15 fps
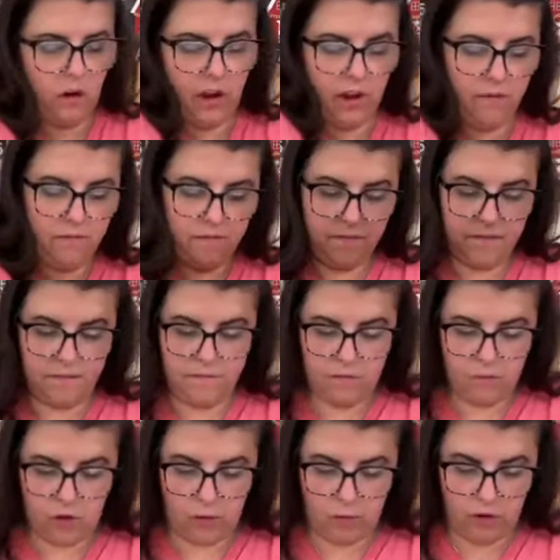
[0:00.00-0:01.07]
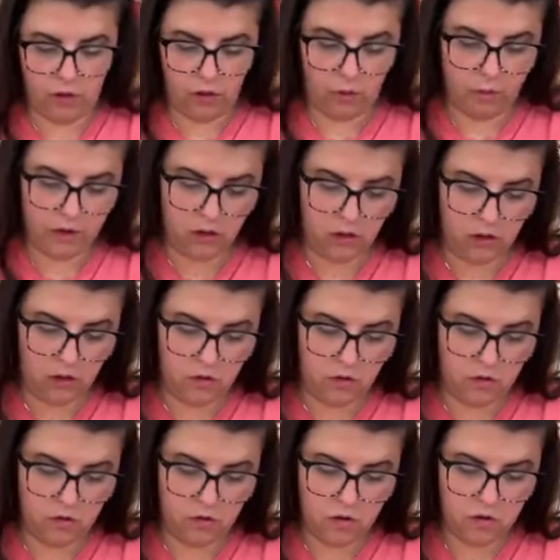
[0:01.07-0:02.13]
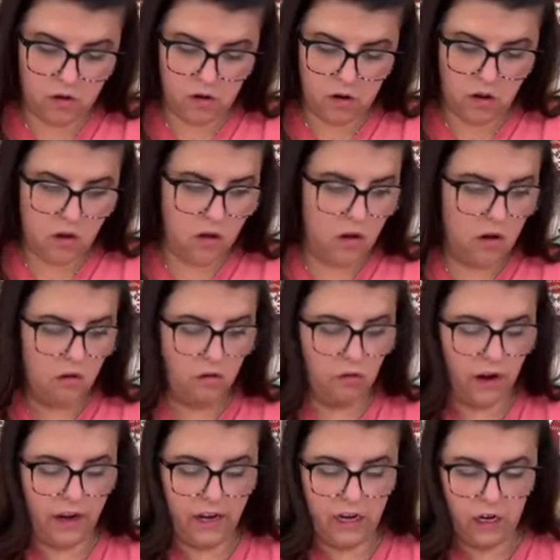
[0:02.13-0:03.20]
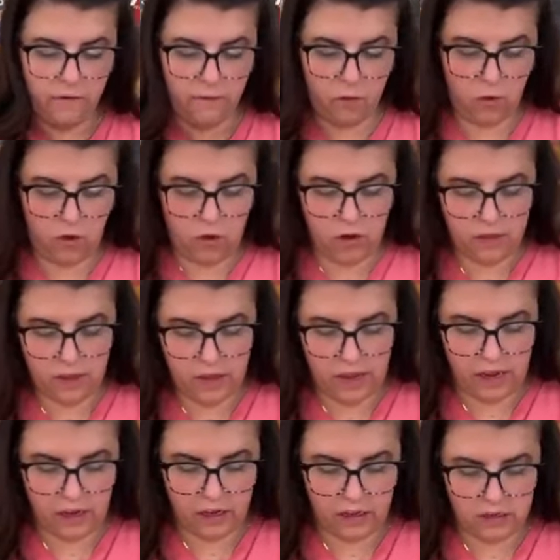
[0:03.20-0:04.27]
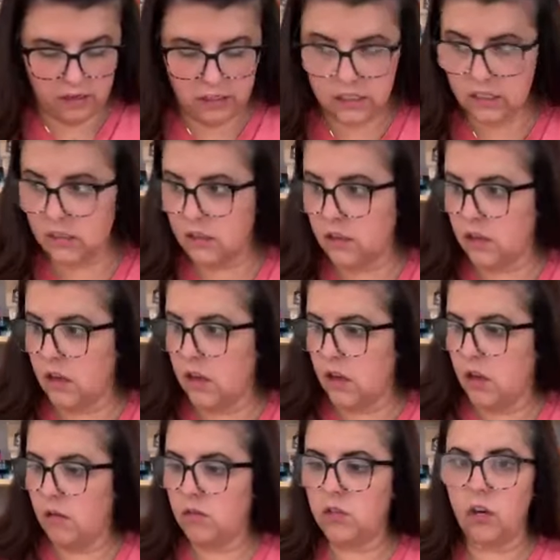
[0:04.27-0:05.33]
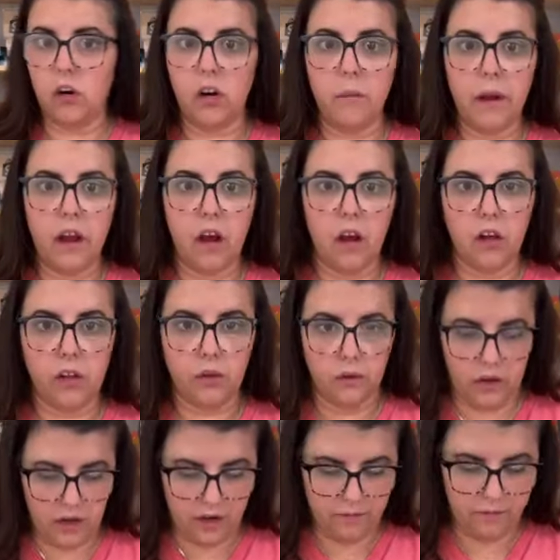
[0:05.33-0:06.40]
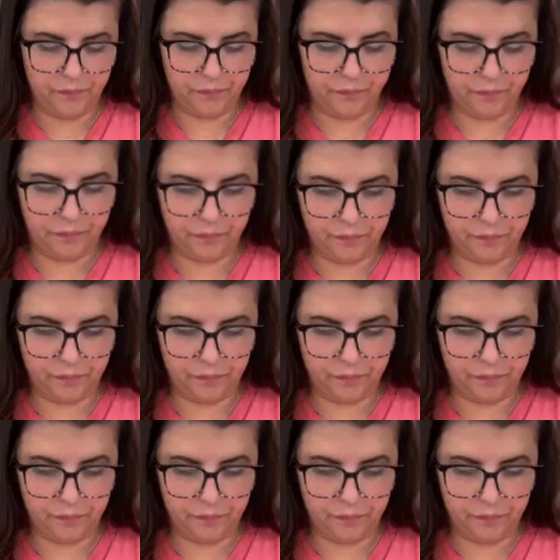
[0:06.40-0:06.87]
Okay, we're gonna put a little bit of glue right here for the hands. Turn on my hot glue gun.